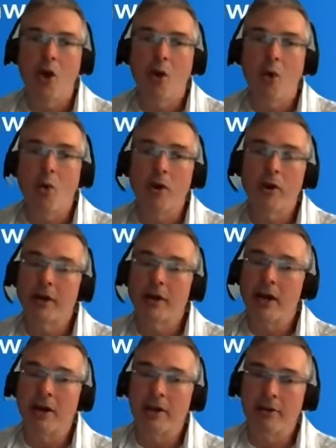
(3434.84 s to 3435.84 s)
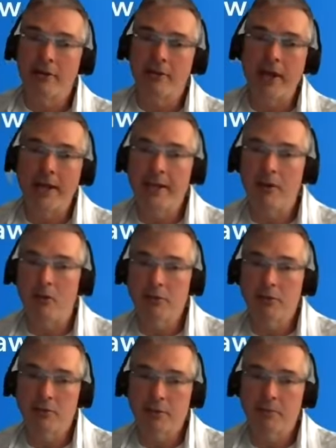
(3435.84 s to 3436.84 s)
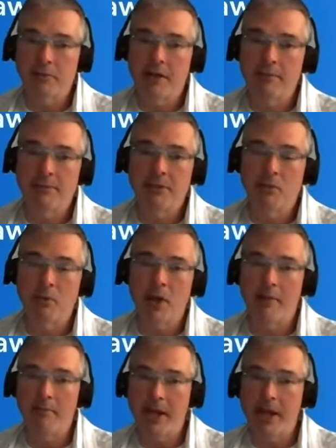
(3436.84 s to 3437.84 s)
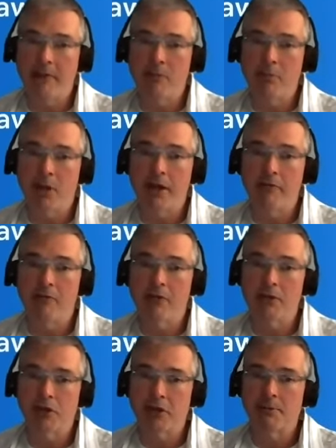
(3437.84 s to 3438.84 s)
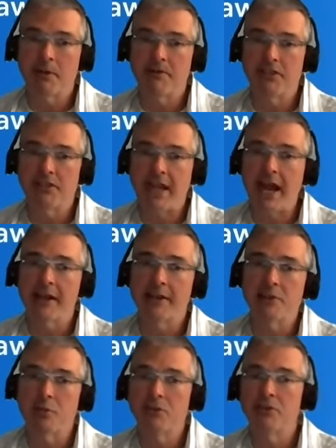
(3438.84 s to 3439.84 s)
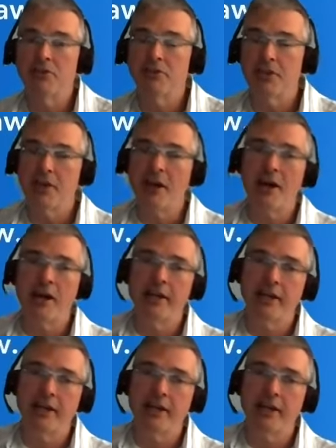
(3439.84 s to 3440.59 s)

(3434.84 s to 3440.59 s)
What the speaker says: Or they also sometimes may have applied for adjustment of status, which is denied.